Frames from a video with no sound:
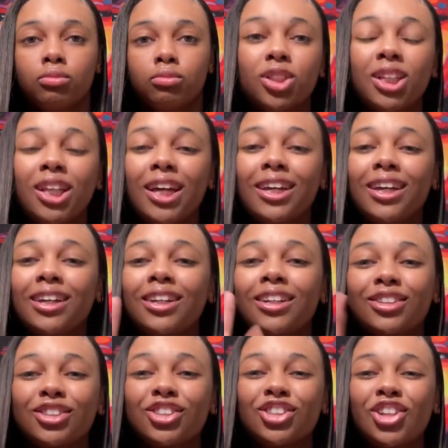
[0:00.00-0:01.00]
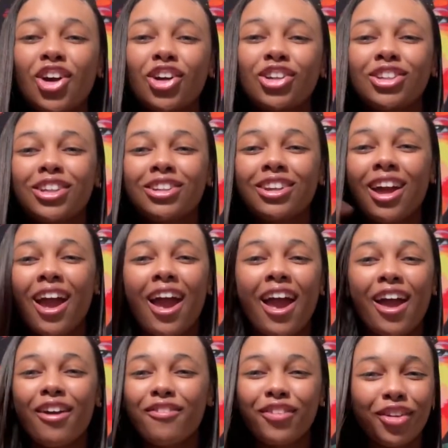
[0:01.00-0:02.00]
Like getting sucked into
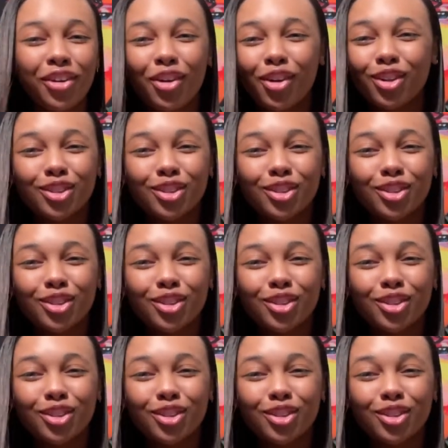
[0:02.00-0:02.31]
heaven or